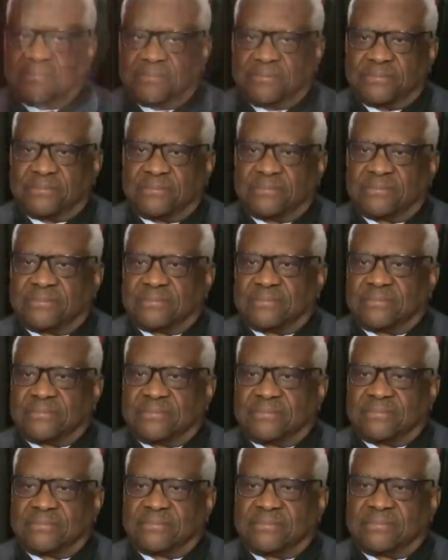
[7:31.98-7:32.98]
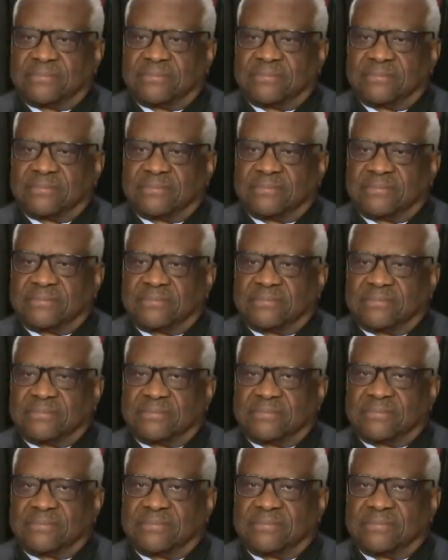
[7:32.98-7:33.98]

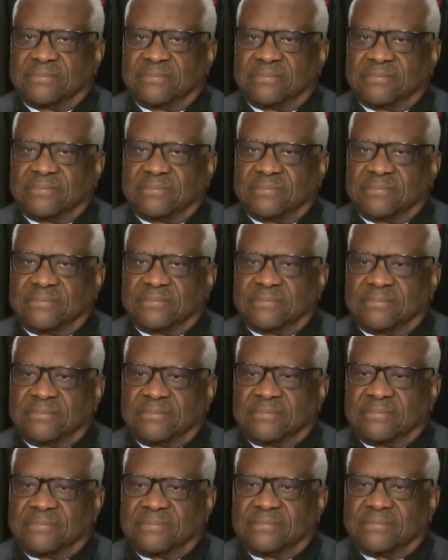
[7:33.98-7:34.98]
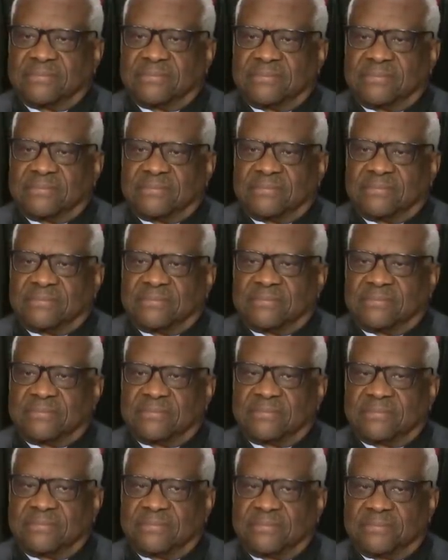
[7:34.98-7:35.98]

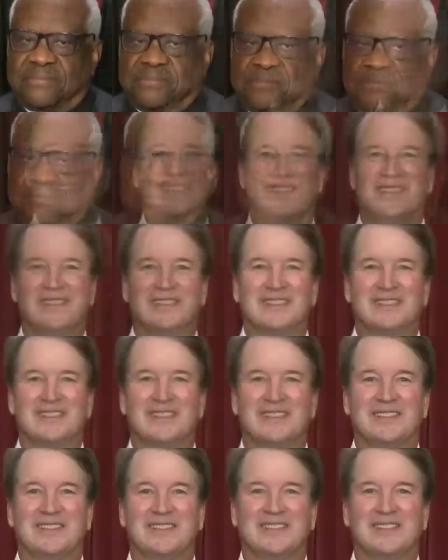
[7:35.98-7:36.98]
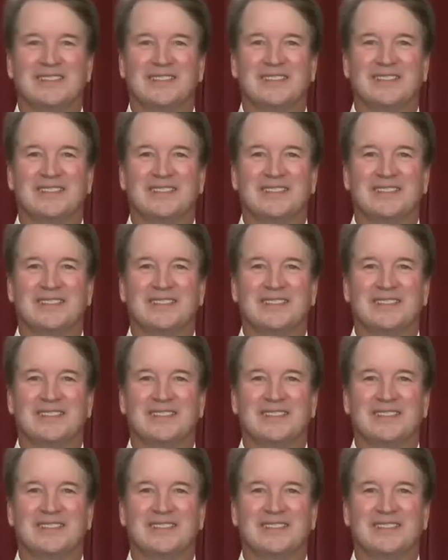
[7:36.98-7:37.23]
This person isn't speaking.